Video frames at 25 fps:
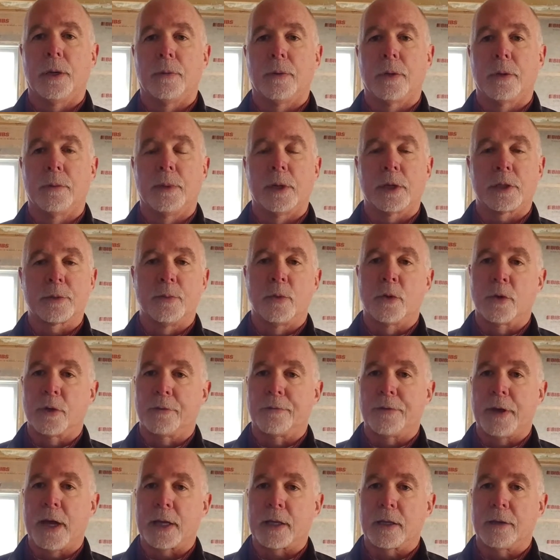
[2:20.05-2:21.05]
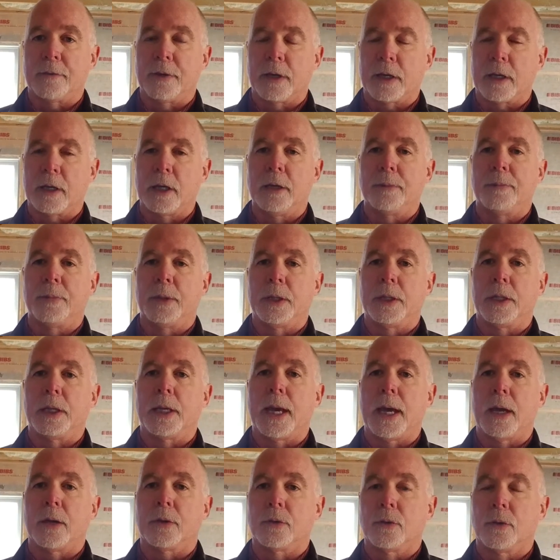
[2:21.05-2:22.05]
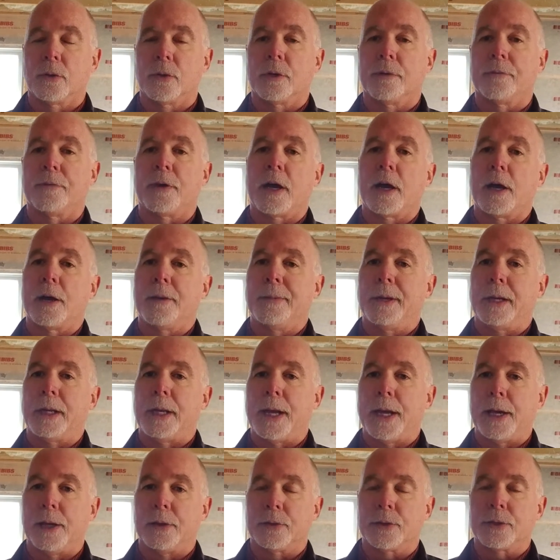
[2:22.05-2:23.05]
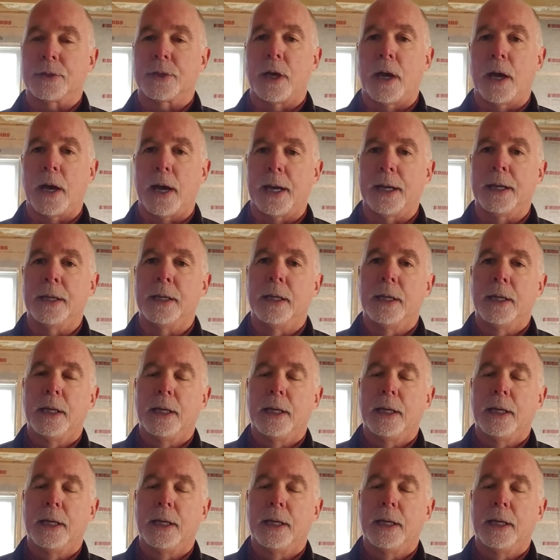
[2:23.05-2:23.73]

we're much more effective at keeping the outdoor environment outside,